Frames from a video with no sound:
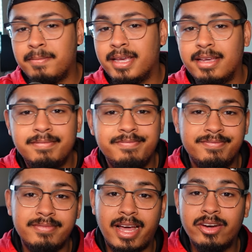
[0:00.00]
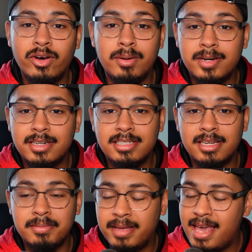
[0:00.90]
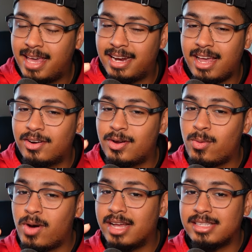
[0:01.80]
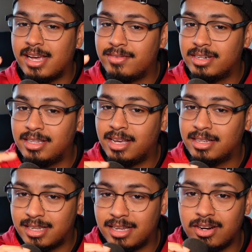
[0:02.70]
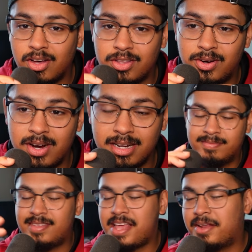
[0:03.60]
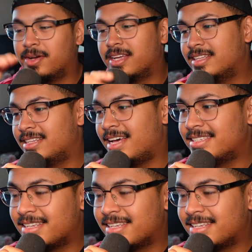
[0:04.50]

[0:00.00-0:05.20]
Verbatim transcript: Hey man, I know I'm onto something, and I don't know why Typhon DeLeon's getting all the credit. Anyway, last